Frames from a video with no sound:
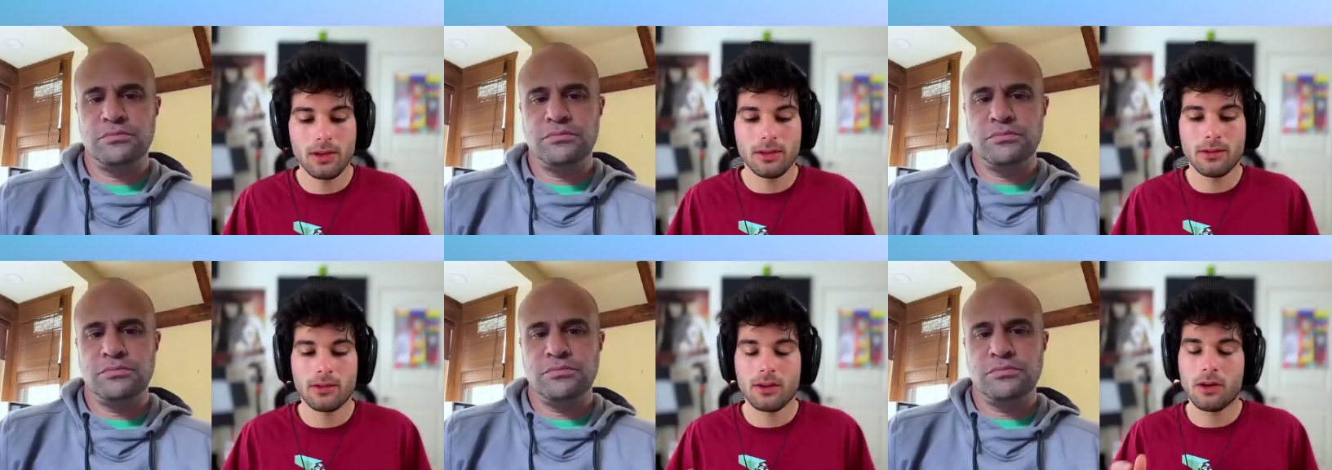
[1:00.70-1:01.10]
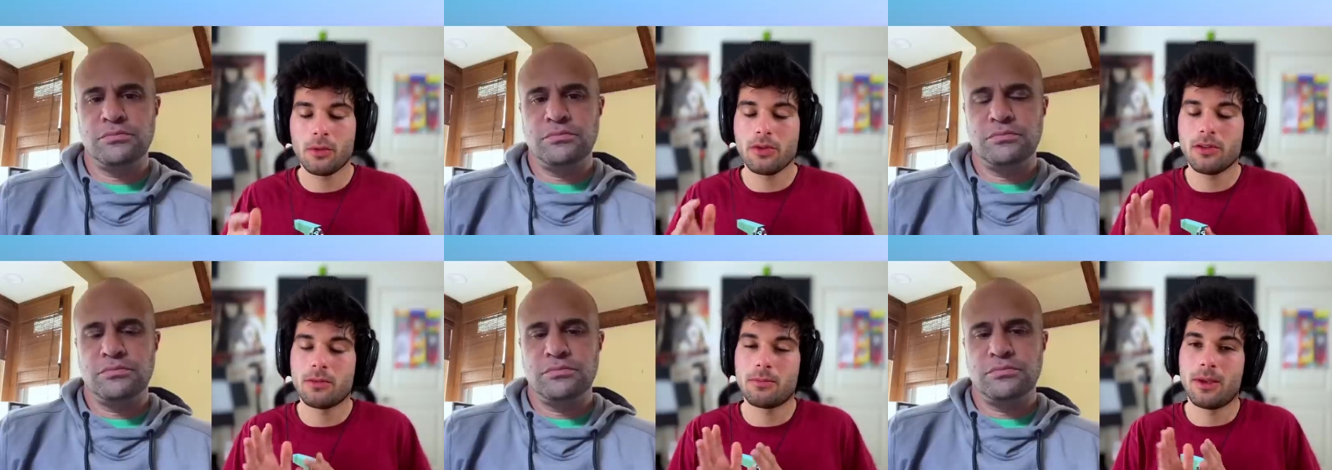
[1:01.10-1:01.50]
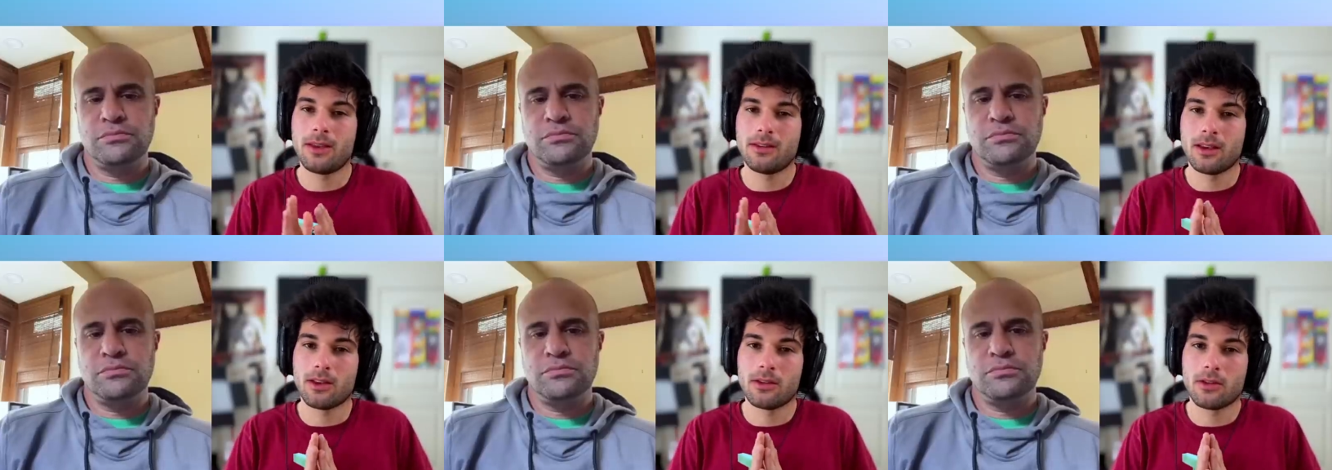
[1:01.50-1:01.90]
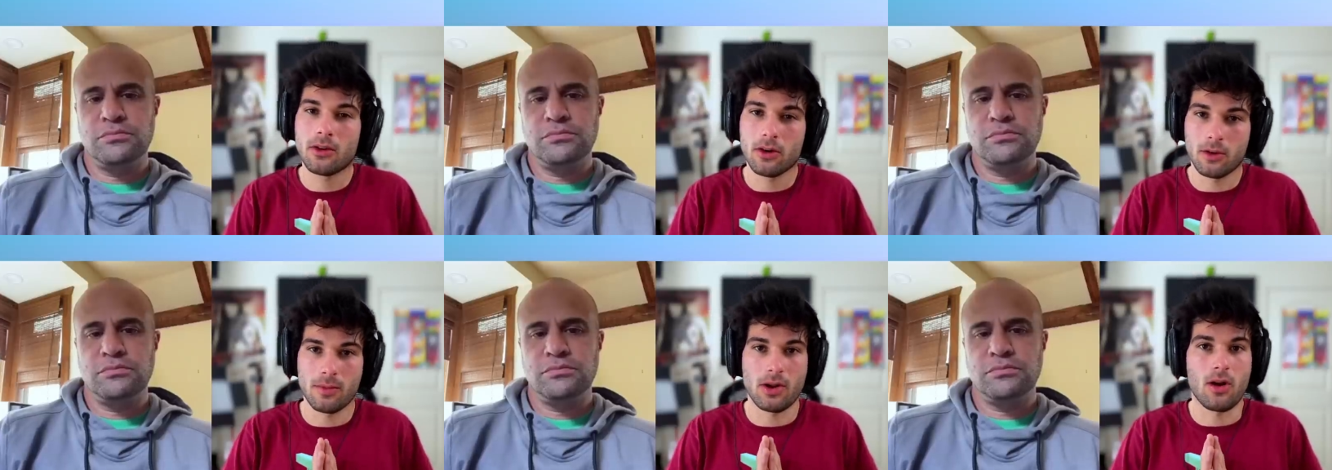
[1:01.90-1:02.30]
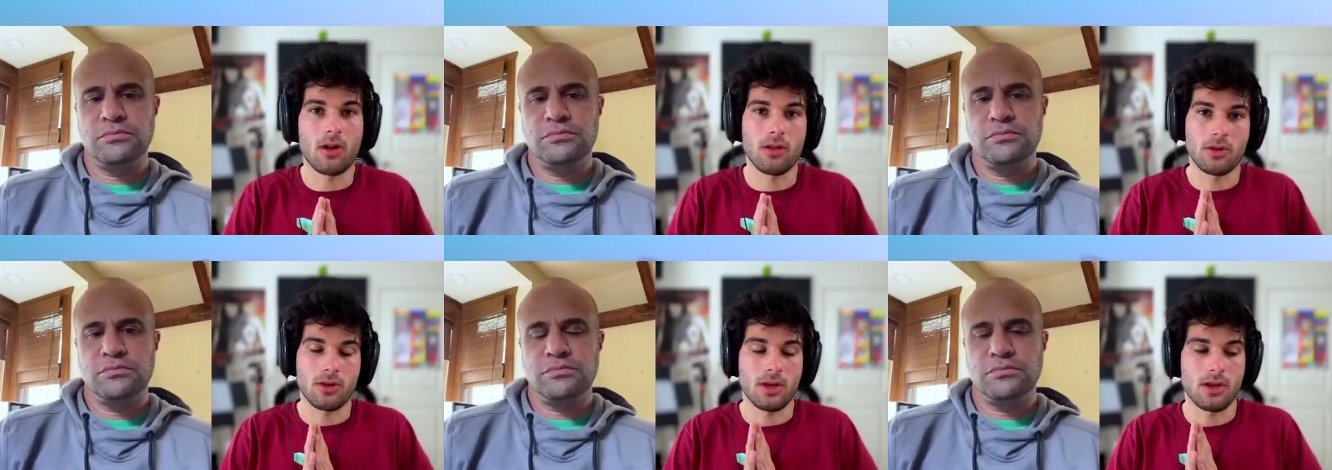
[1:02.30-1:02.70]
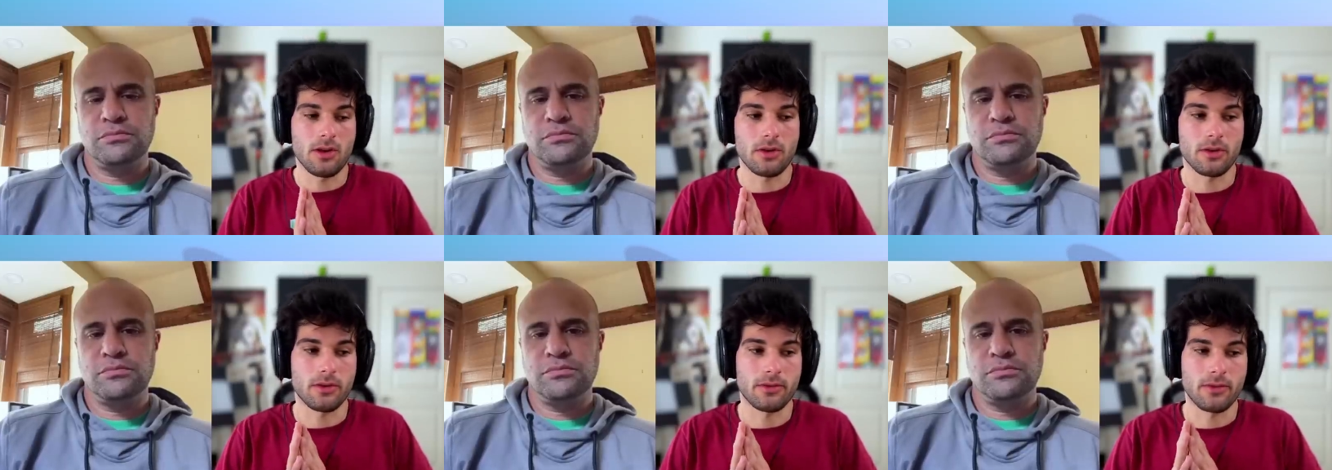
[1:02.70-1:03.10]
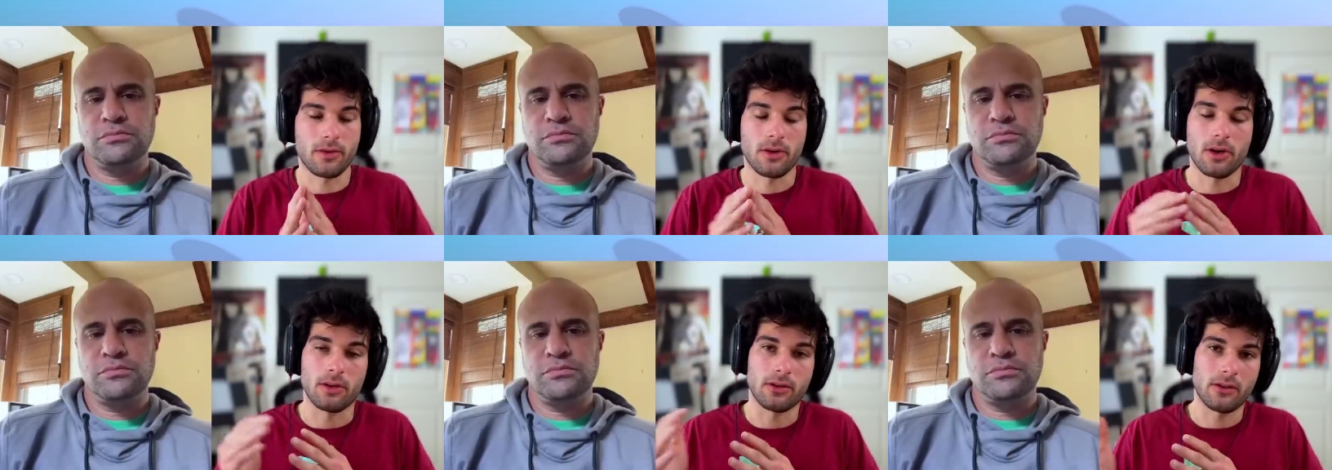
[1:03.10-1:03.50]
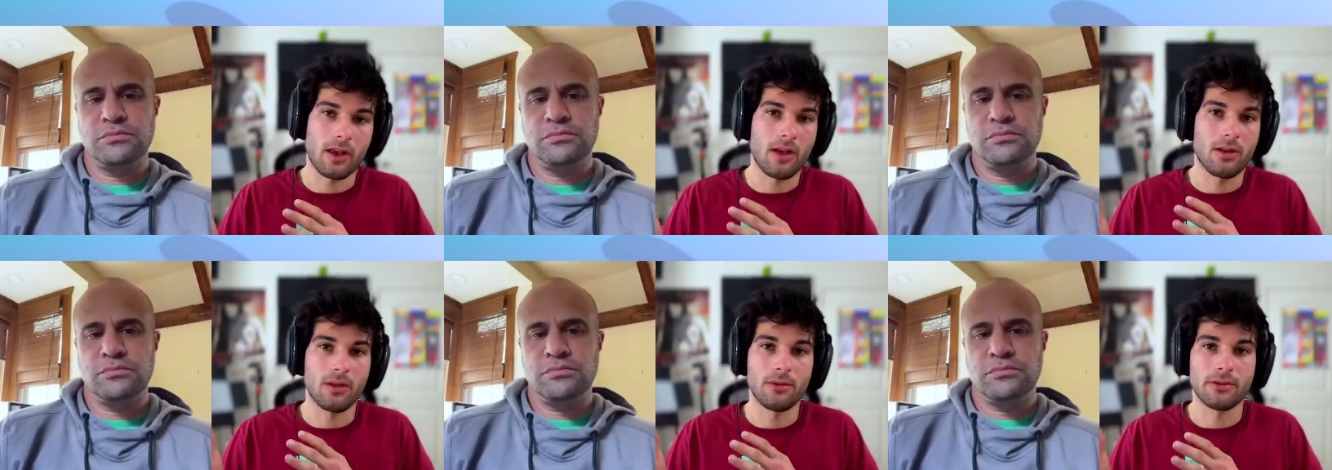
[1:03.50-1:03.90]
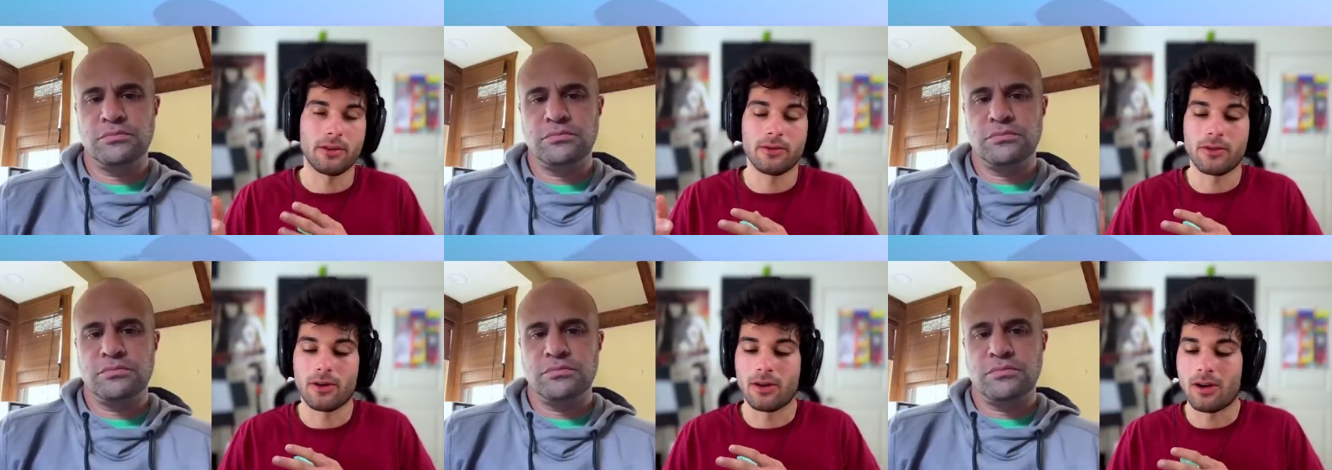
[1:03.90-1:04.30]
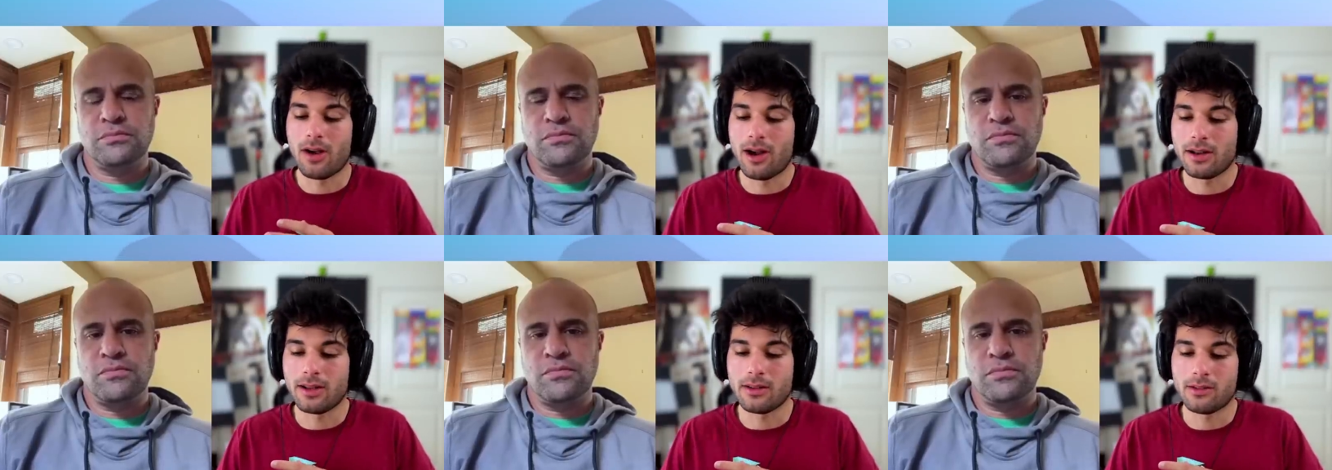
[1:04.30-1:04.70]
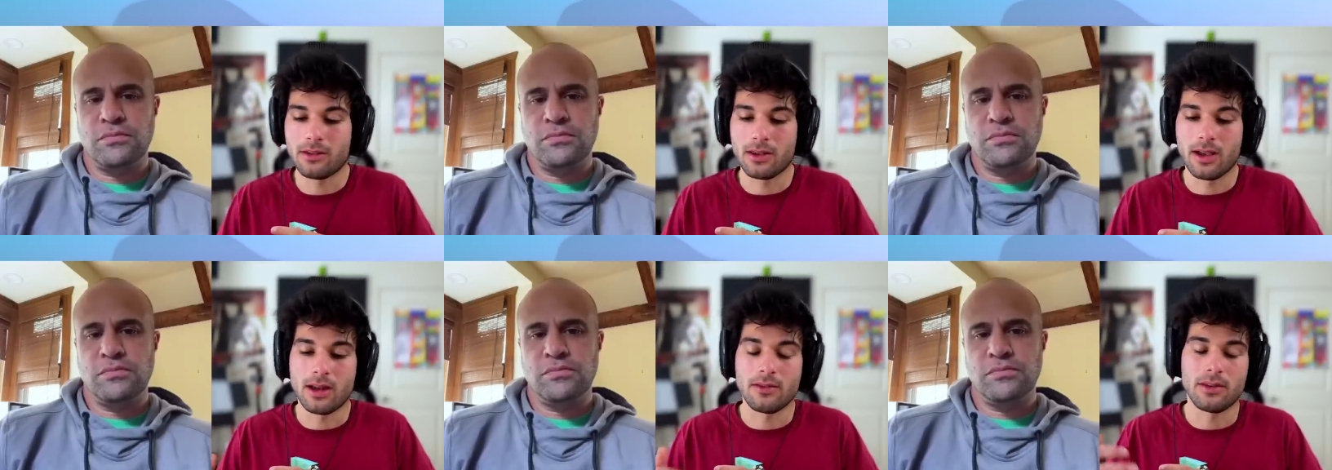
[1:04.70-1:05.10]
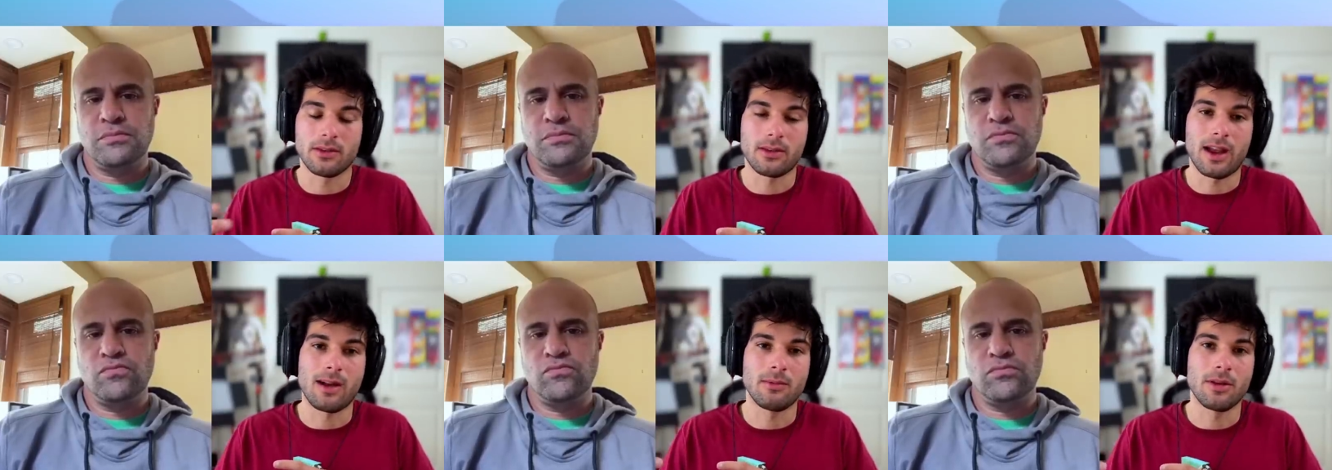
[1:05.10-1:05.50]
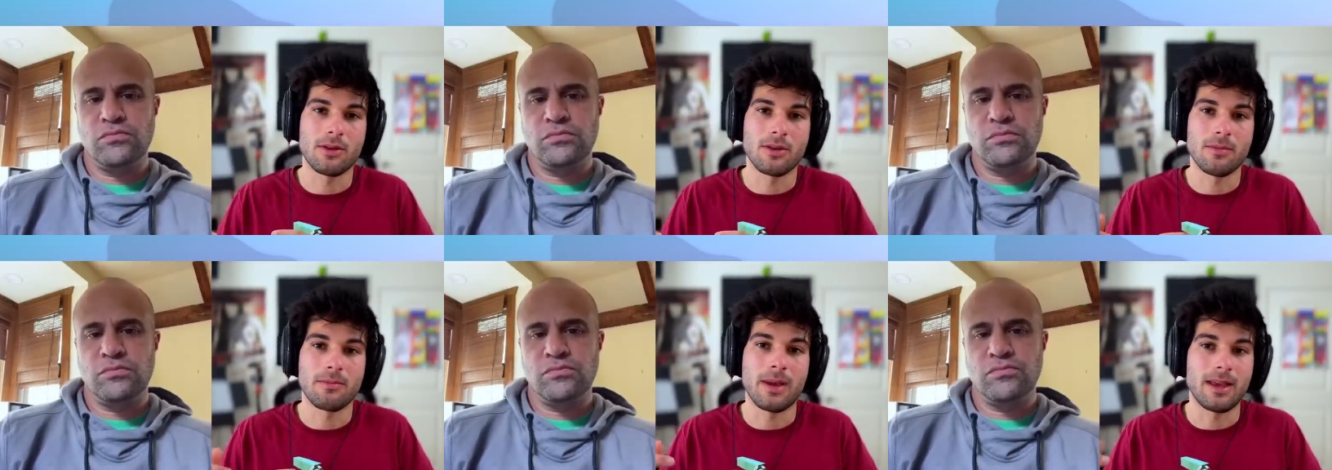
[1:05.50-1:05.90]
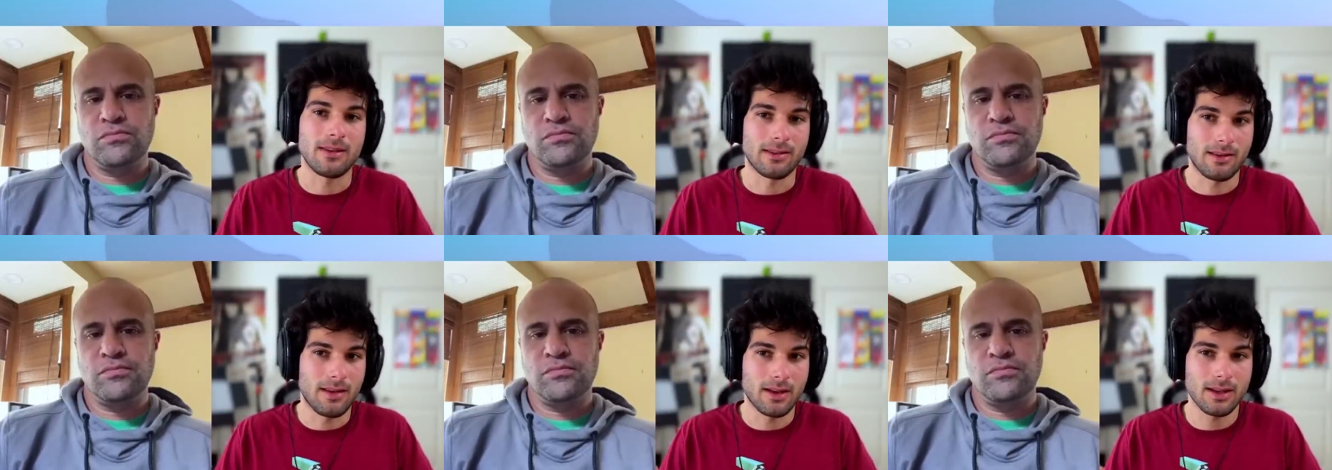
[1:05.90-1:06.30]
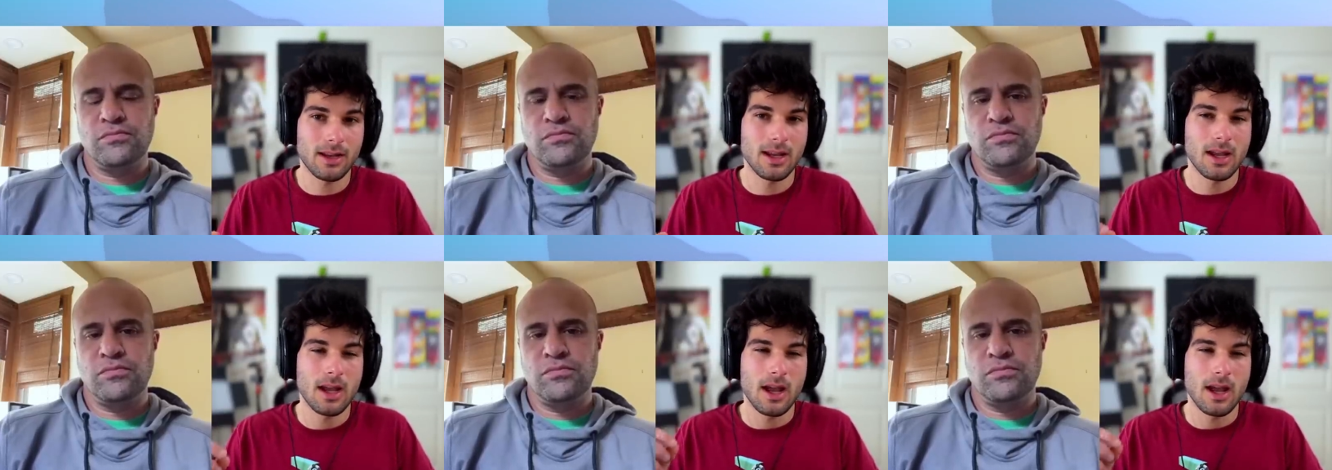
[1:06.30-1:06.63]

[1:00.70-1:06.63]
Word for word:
Speaker 1: let's start with just basic terminology here for ourselves and for our audience to kind of establish a baseline.